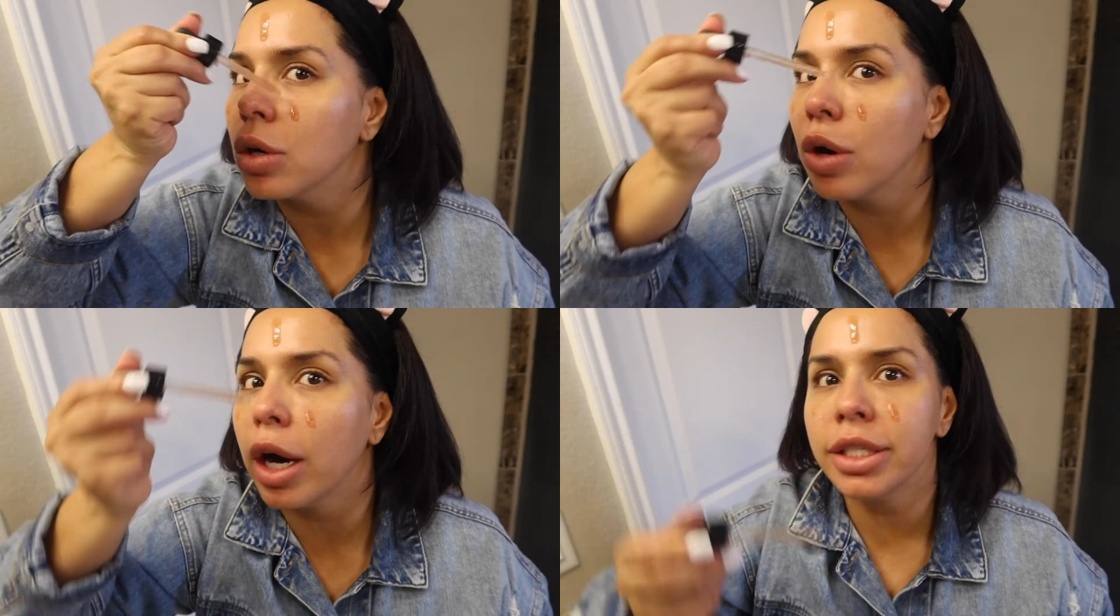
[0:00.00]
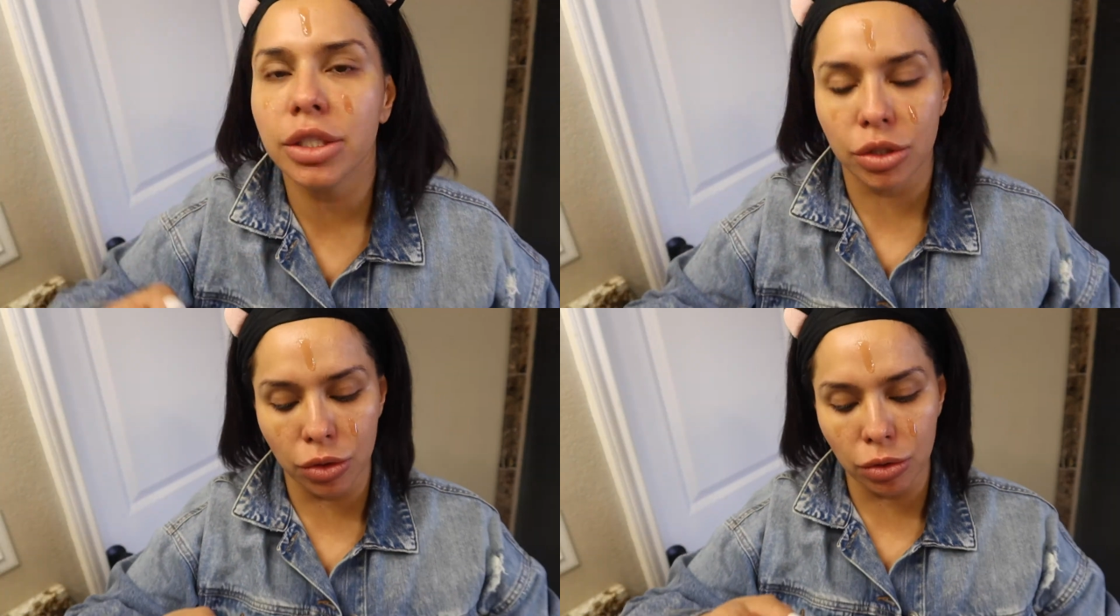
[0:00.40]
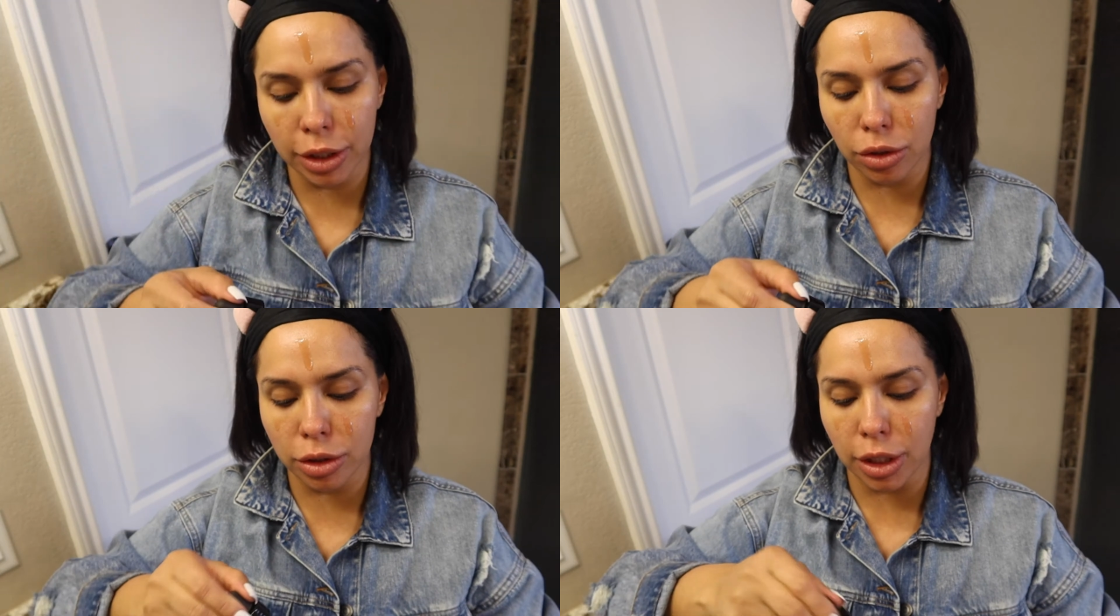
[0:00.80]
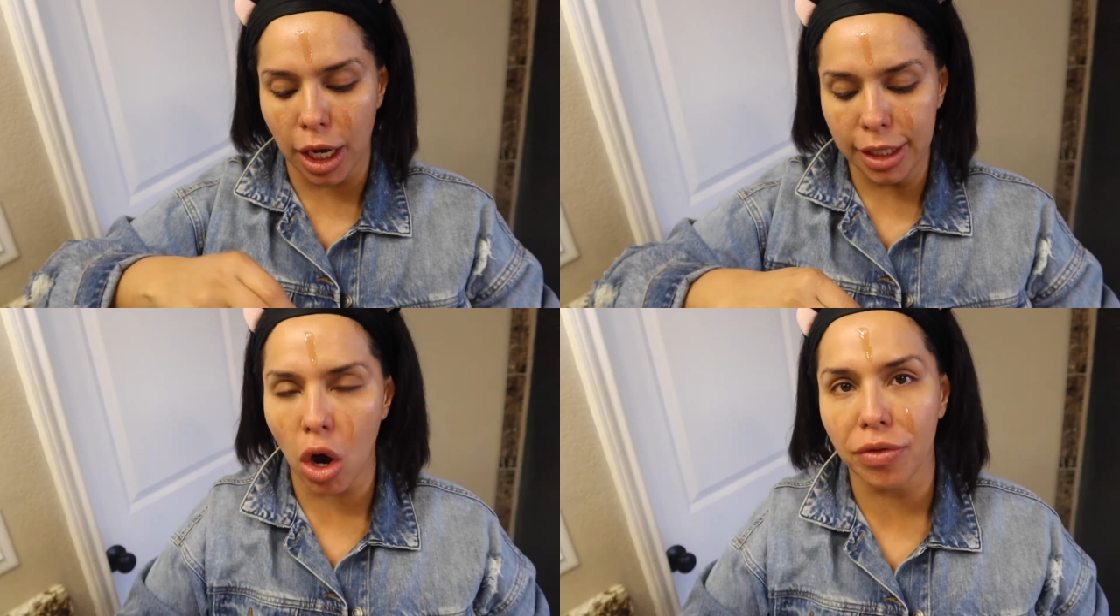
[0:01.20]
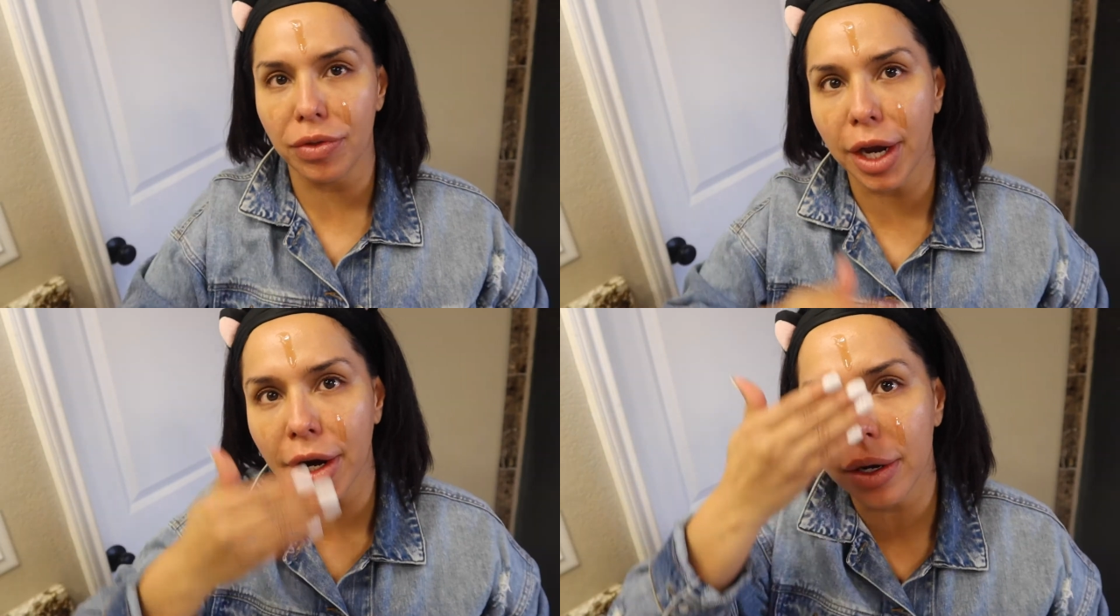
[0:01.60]
So I just do a little dot on
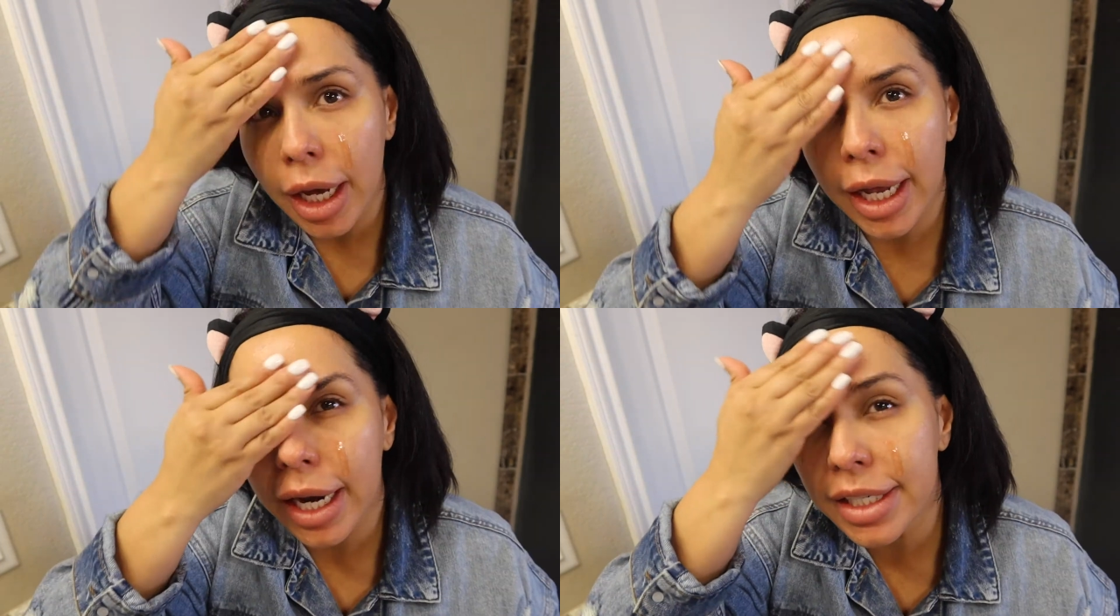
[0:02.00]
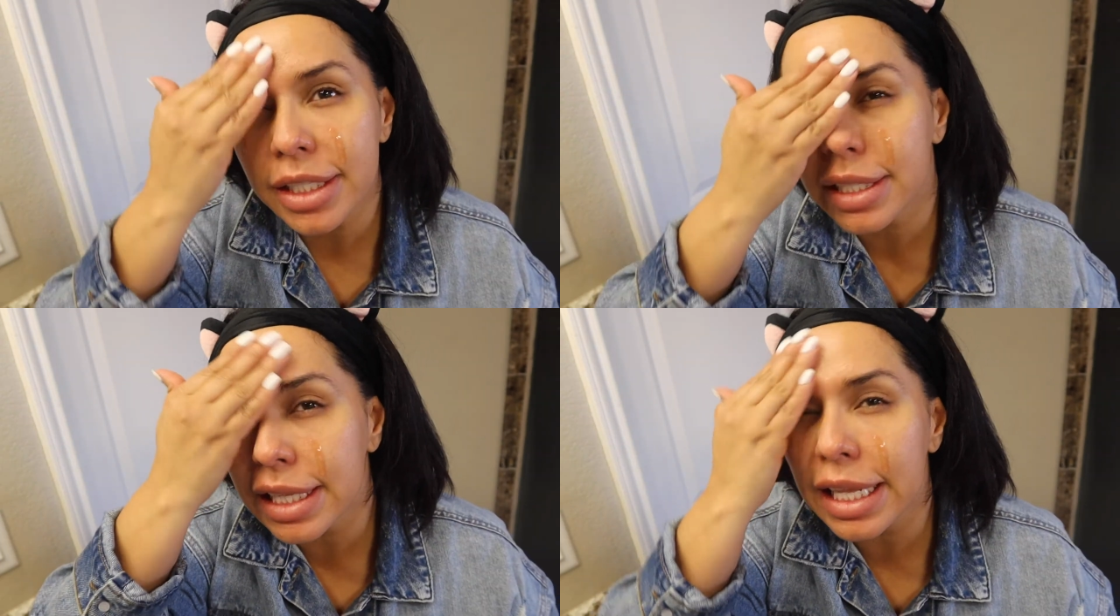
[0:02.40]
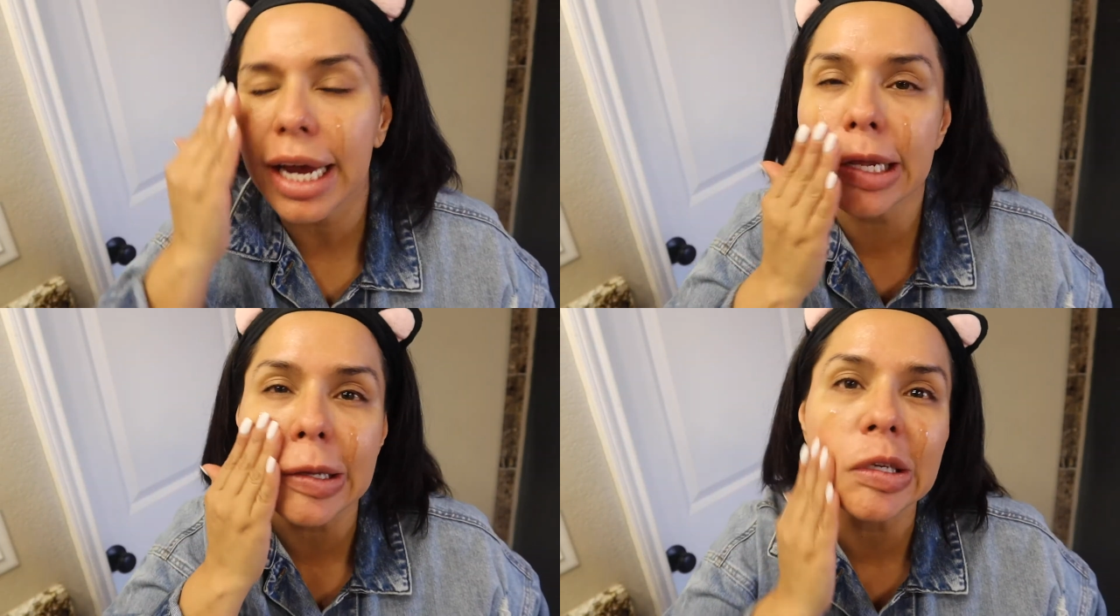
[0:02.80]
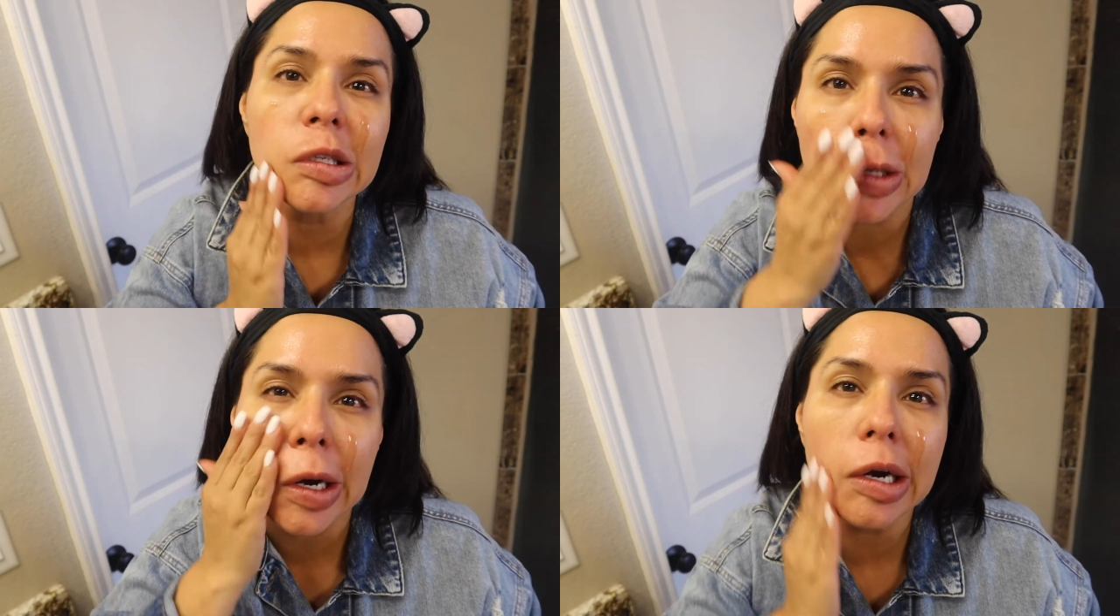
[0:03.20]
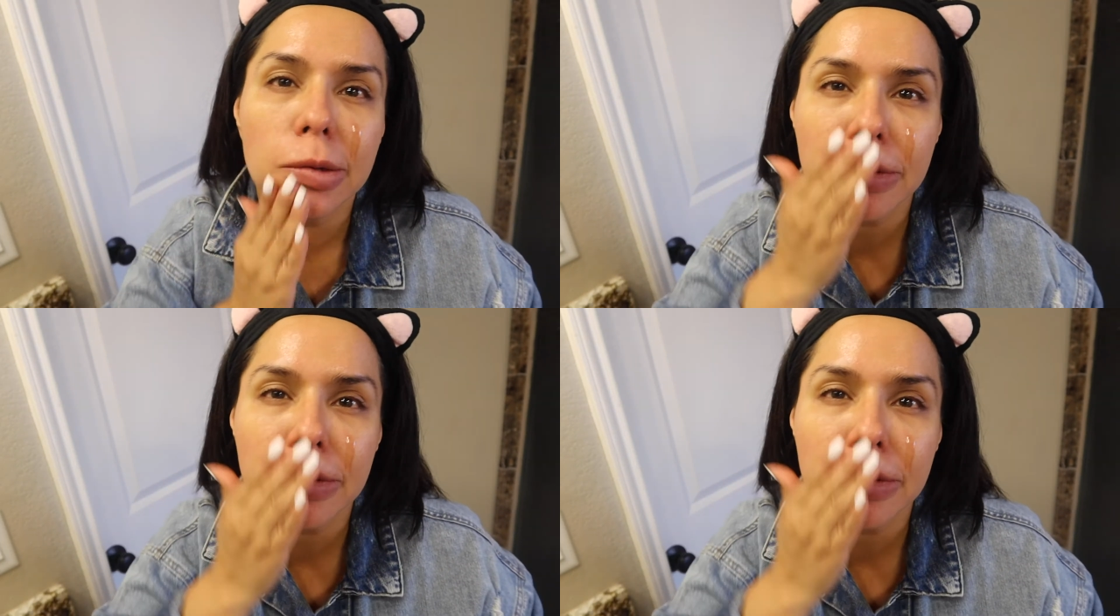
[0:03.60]
there and I just lightly start